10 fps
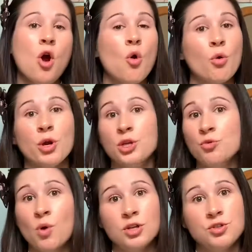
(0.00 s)
or you
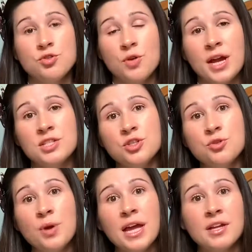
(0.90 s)
want to try to
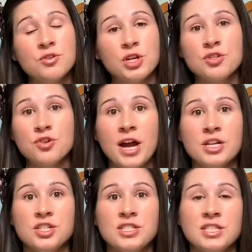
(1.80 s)
handle
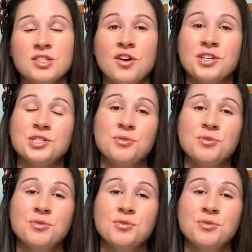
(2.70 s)
contractions as long as you